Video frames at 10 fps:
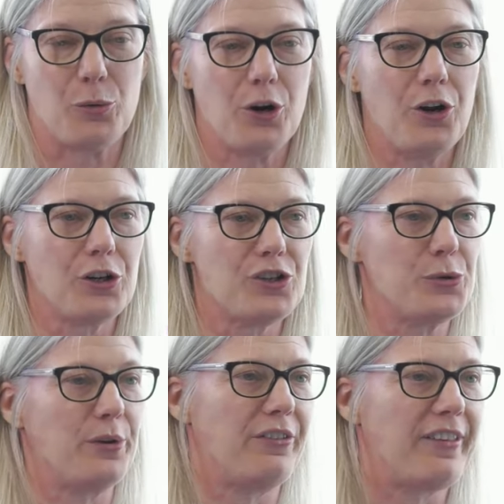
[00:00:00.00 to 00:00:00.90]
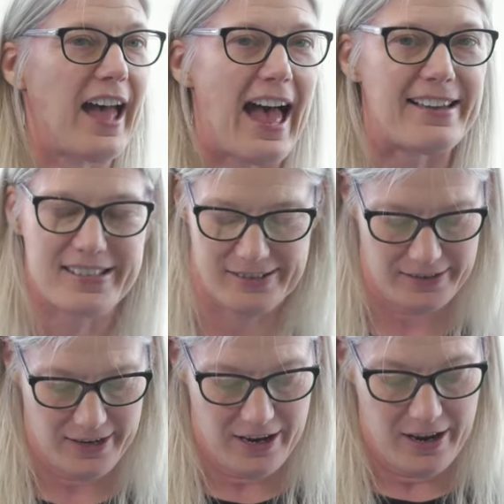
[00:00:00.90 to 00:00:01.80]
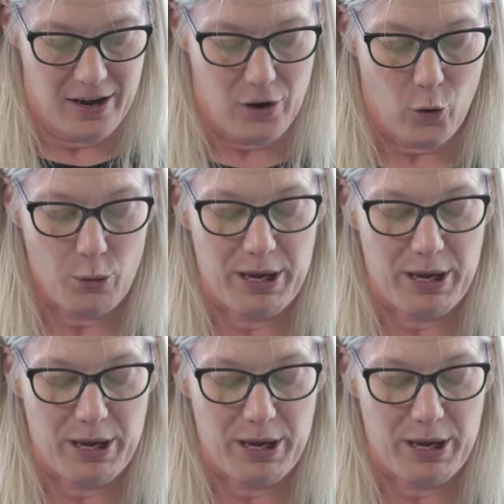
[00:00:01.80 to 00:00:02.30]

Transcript: What are you going to do with that? Or